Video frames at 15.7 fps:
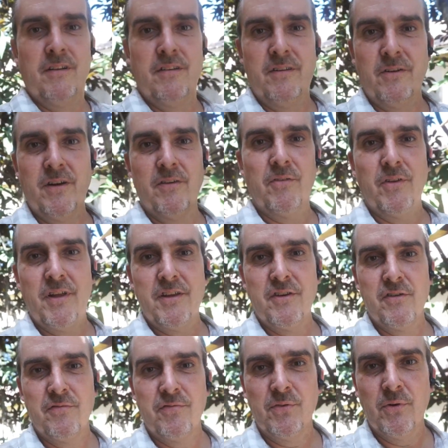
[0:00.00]
Don't ever let
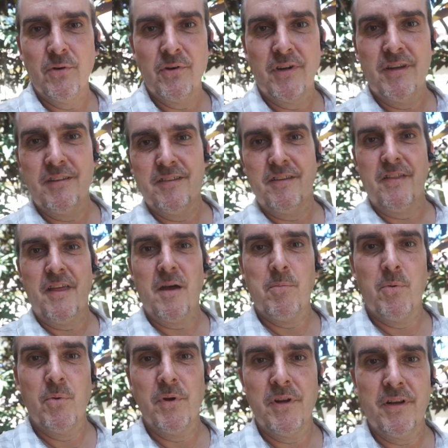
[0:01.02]
your floor get to
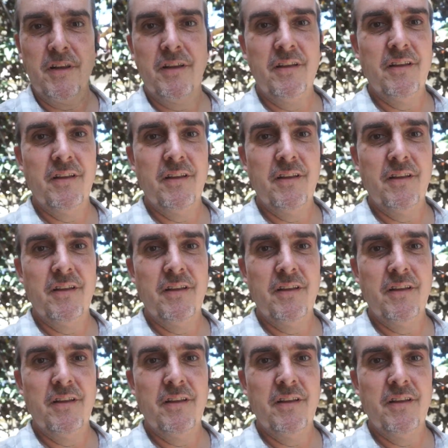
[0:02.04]
that point.